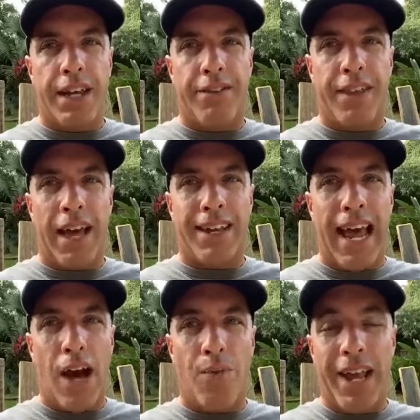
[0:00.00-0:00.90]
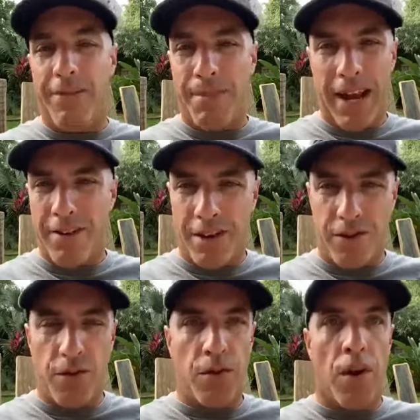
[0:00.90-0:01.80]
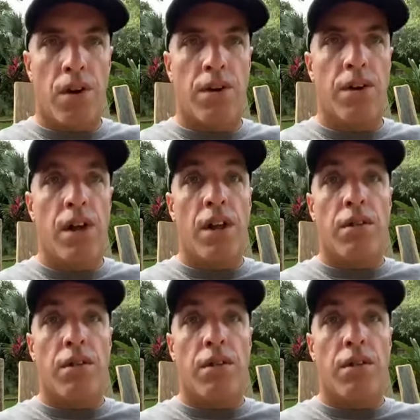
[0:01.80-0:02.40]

is that now we have parents who are